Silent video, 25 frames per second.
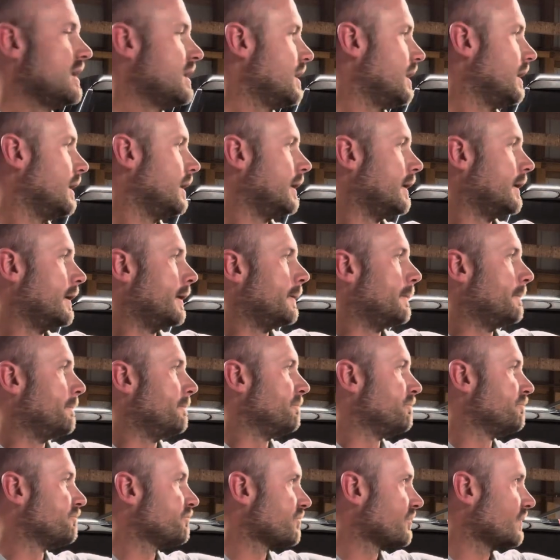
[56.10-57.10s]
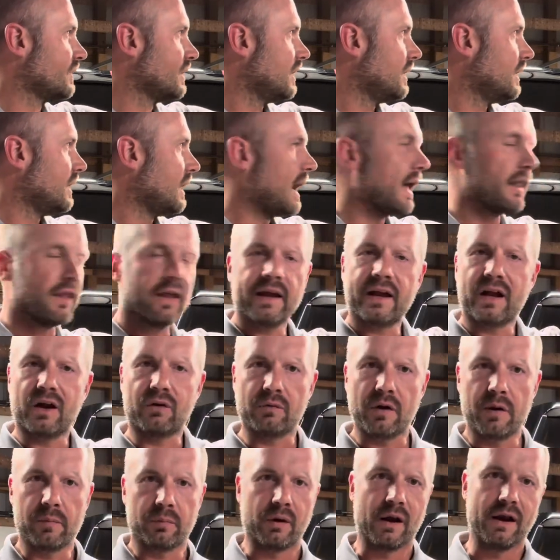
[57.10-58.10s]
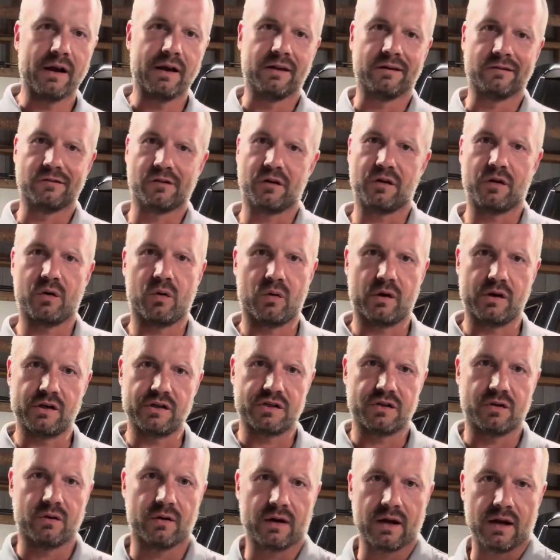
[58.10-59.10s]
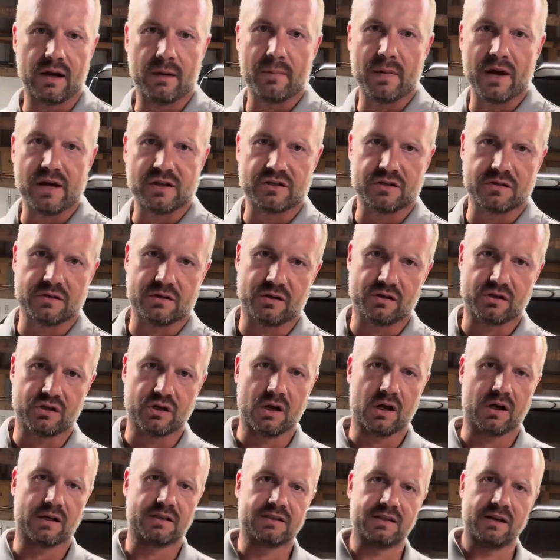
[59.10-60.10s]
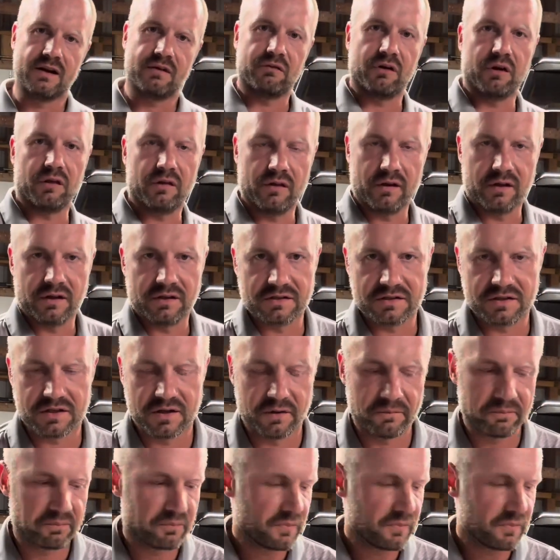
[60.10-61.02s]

I like our rebranding to the orange though, kind of matches our trucks and everything. So,